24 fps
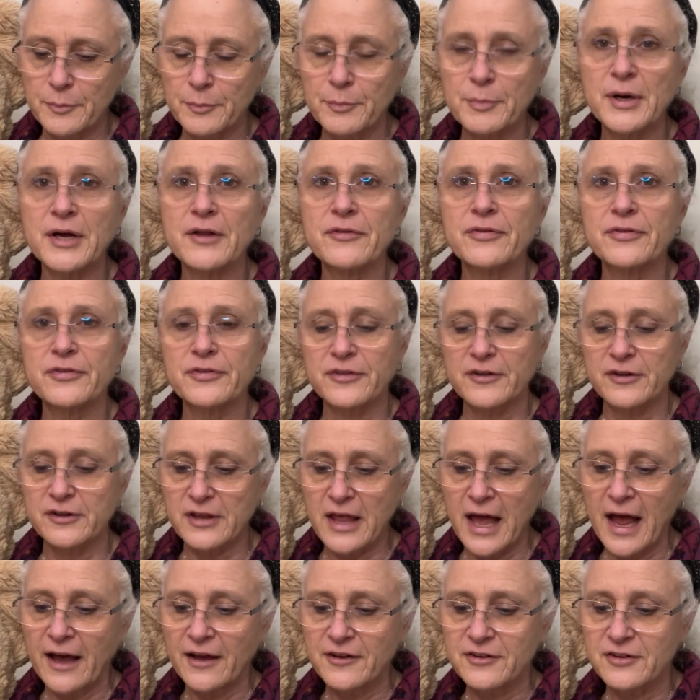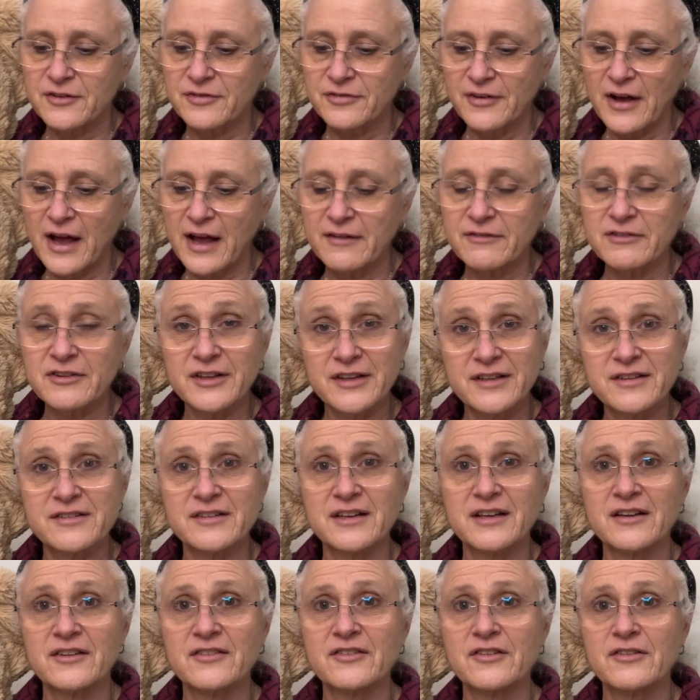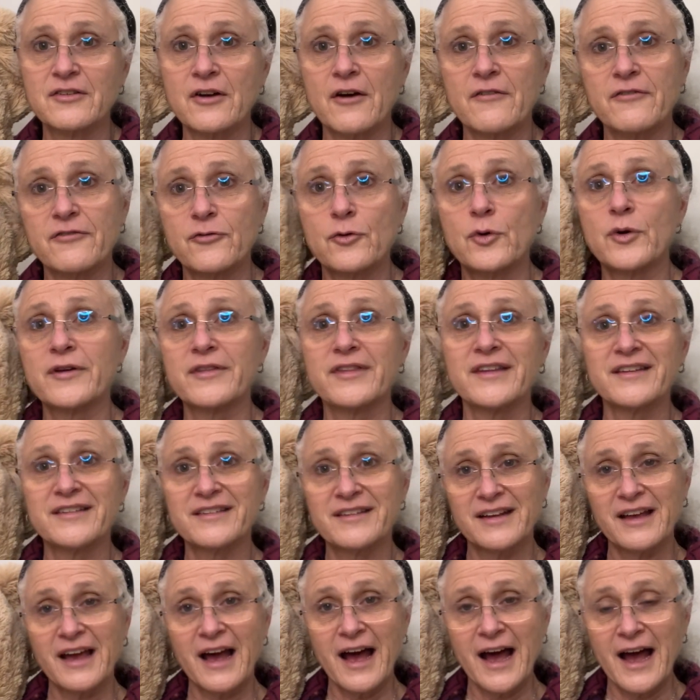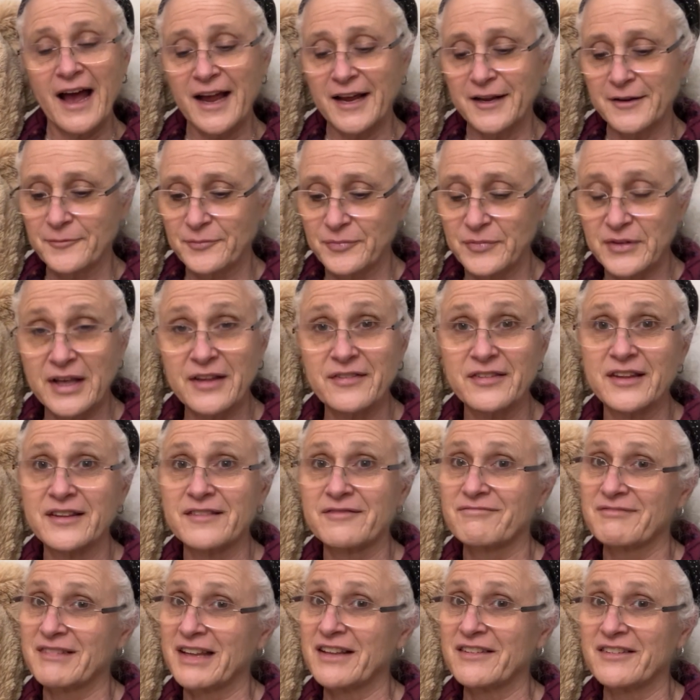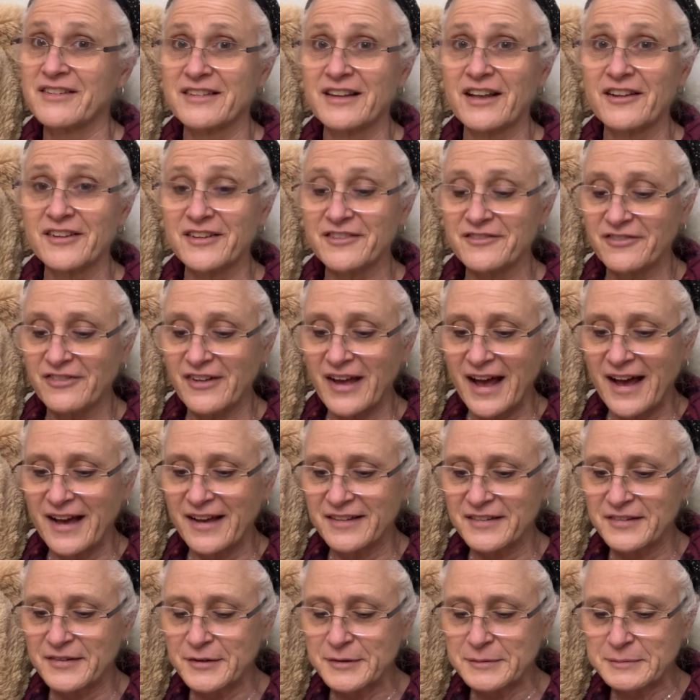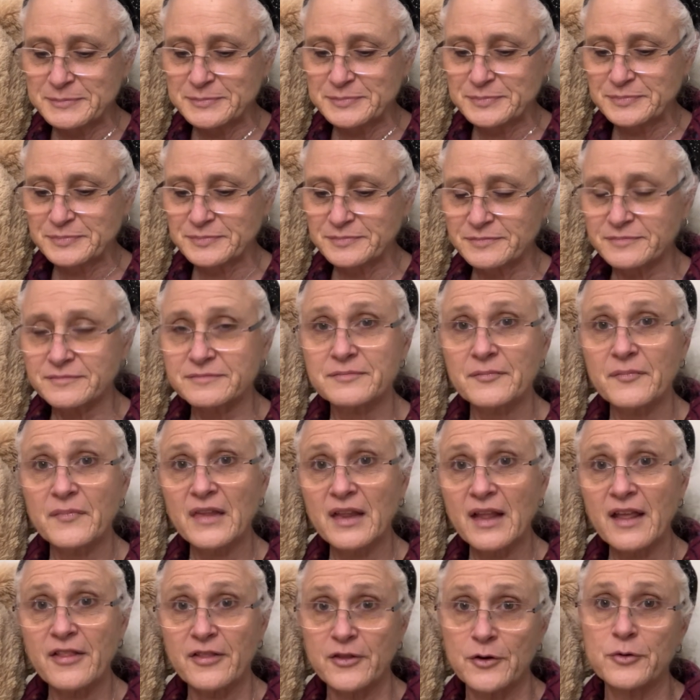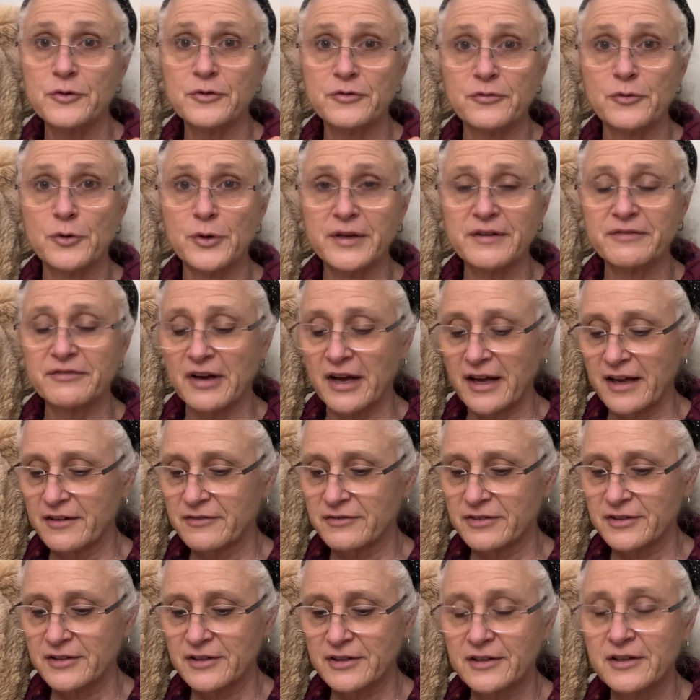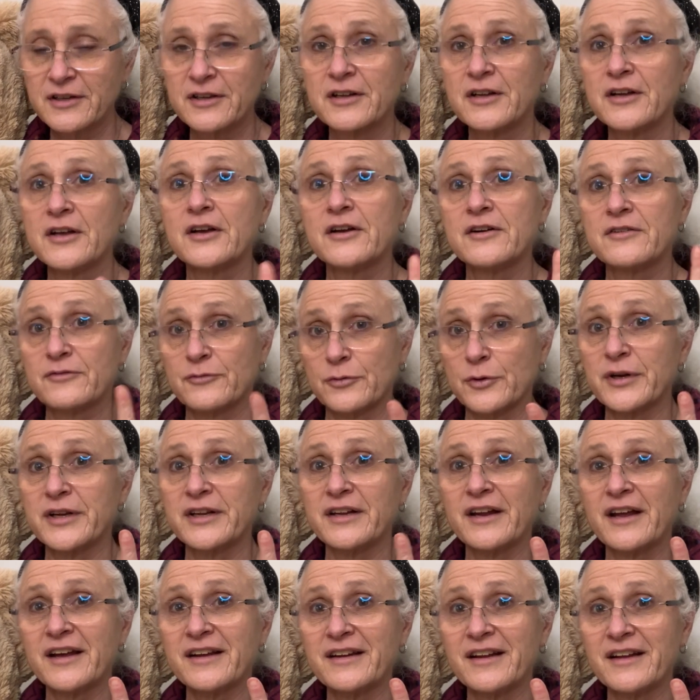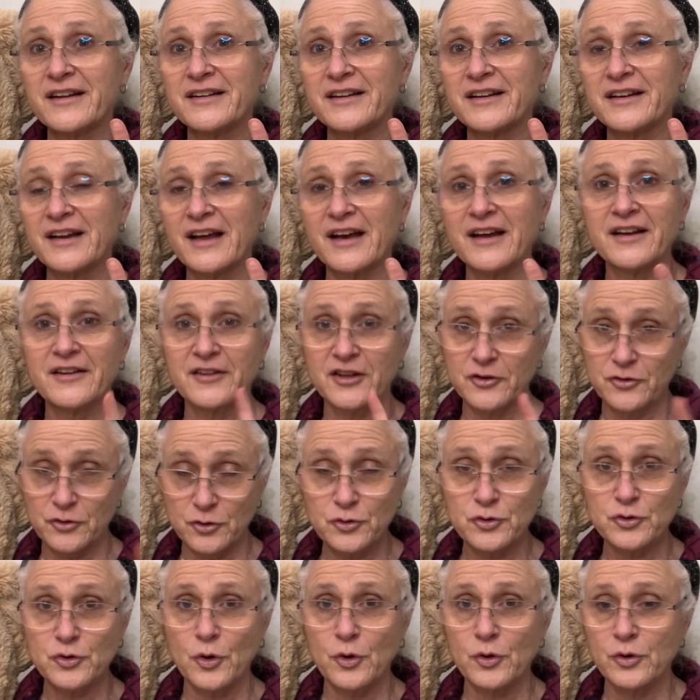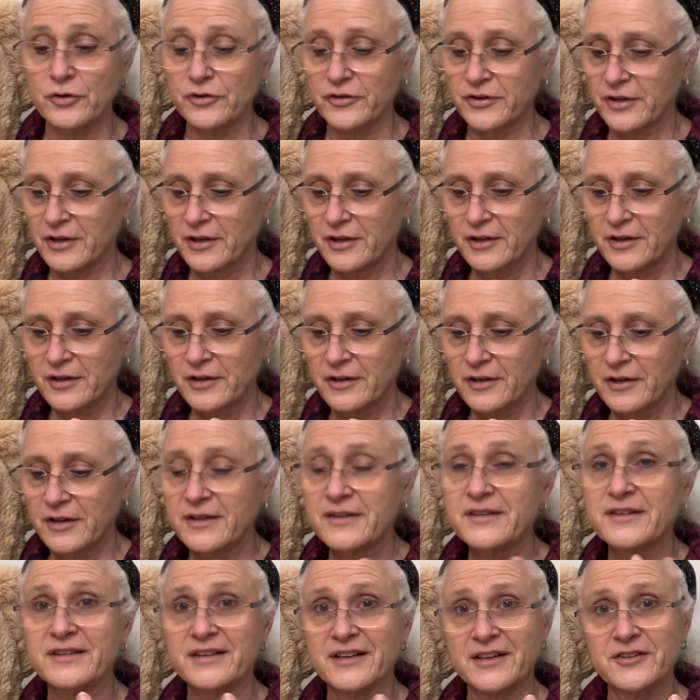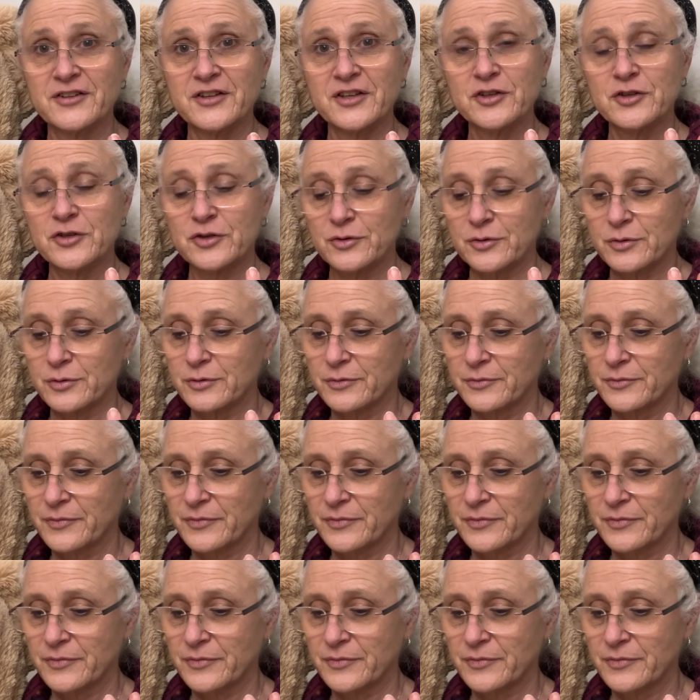but the last 5 listings for this guy, and he's selling fast, it was $45, $49.99. These are solds. 62,